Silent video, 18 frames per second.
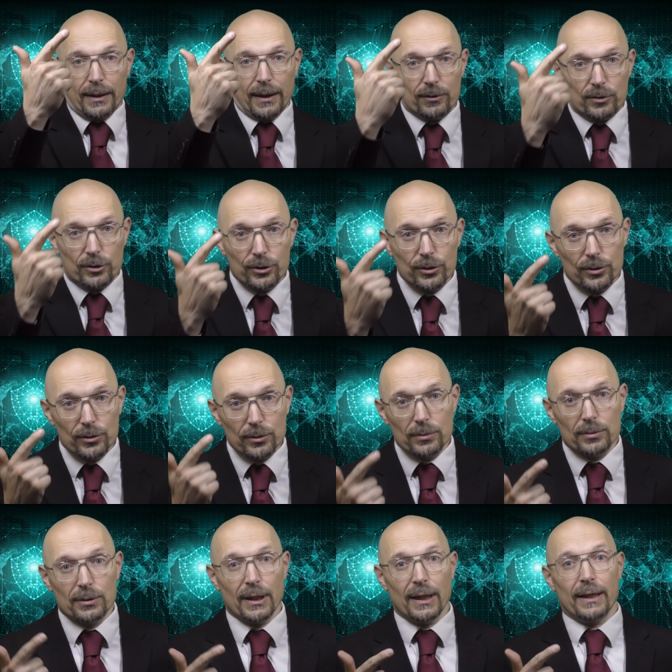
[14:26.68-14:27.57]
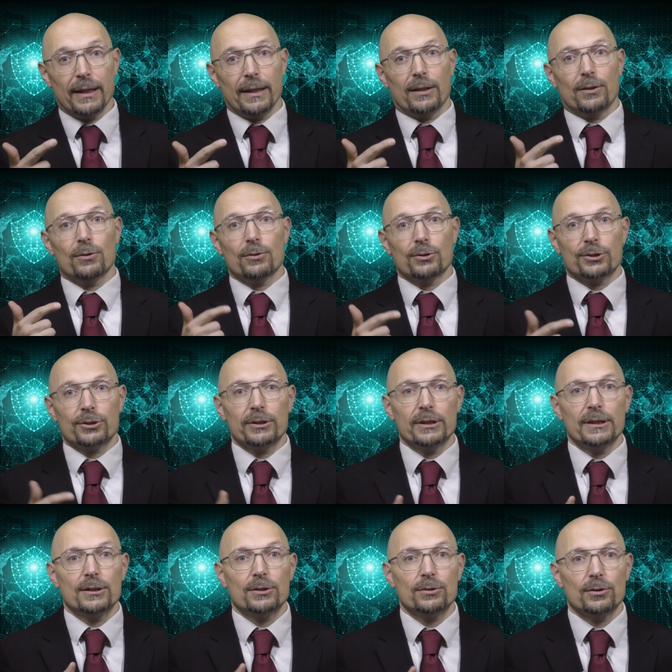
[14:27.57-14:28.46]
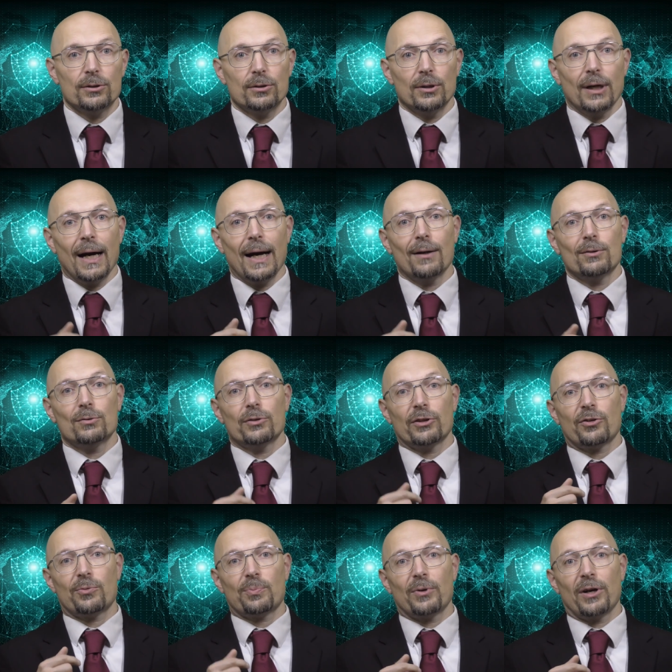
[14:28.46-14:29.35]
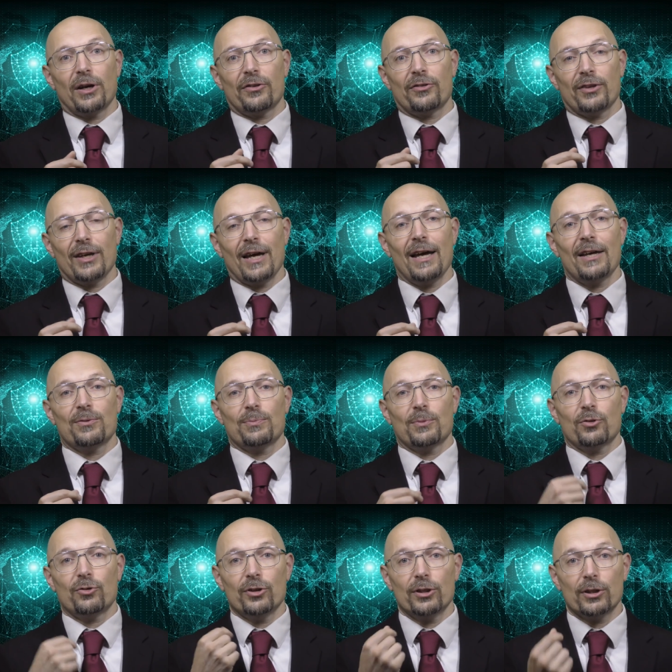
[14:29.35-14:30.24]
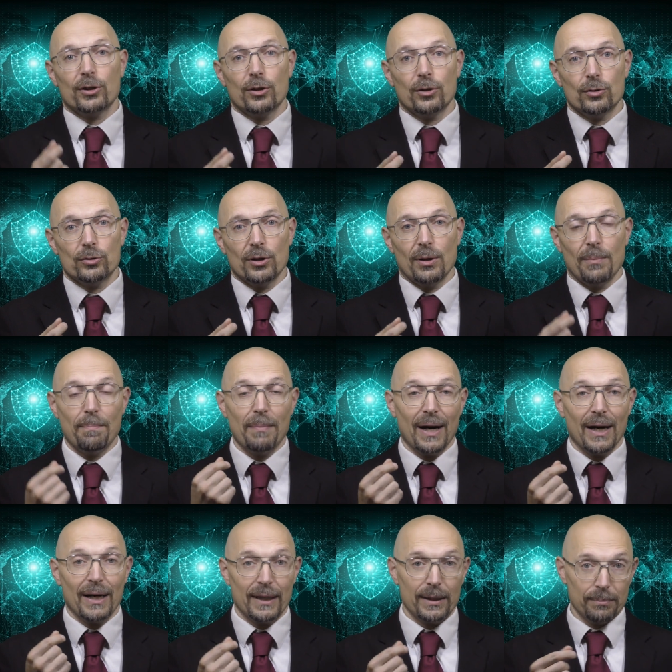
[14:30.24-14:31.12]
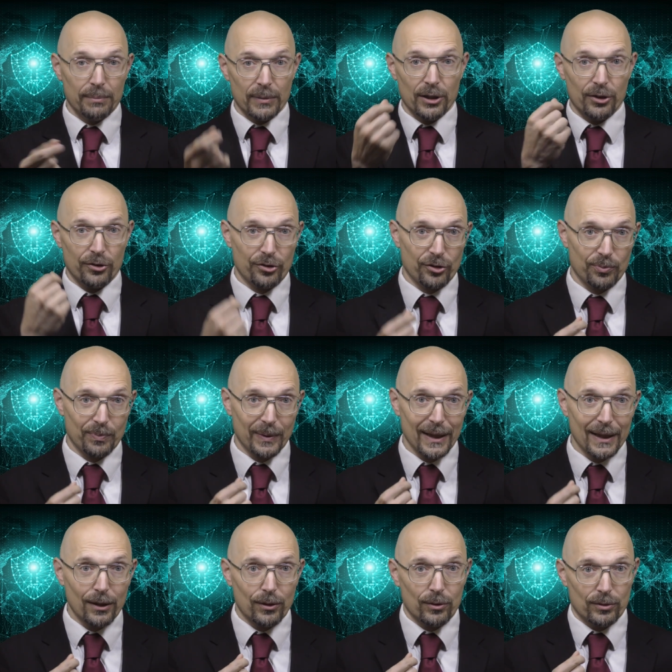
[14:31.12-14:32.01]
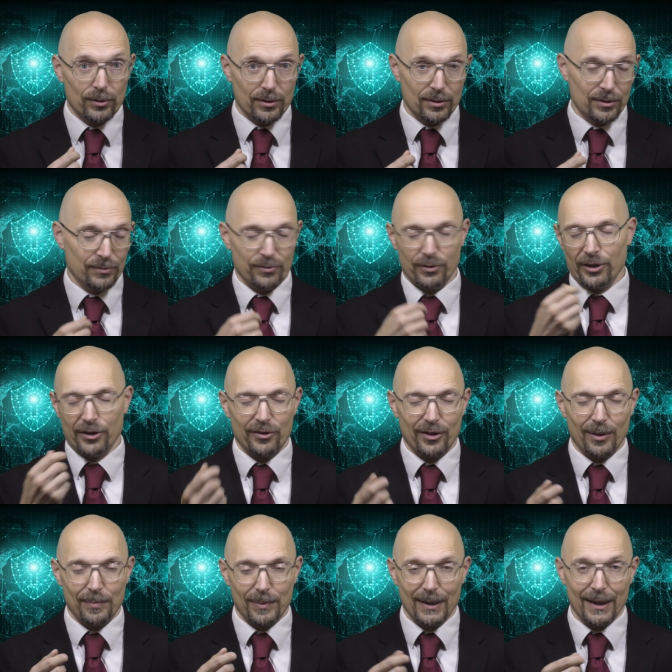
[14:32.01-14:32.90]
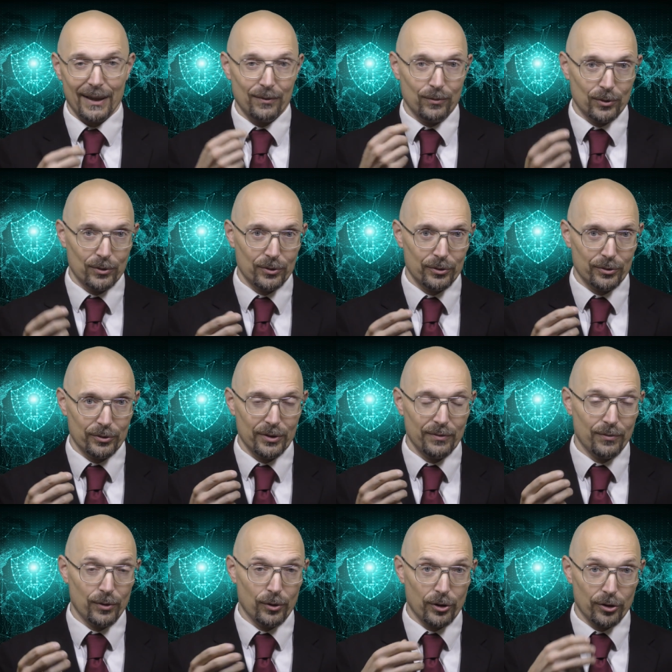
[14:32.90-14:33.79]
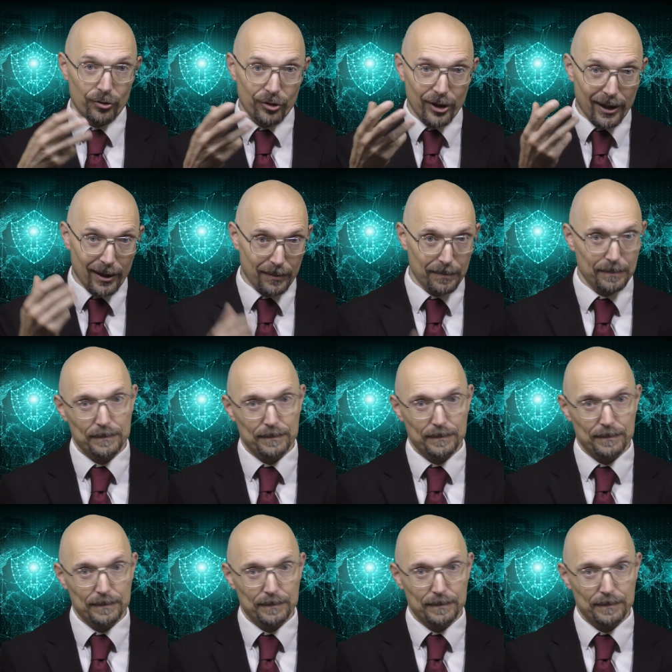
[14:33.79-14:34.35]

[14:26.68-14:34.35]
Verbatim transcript: two, I also need to know how to express as machine code my malicious payload. For example, I want to invoke a shell.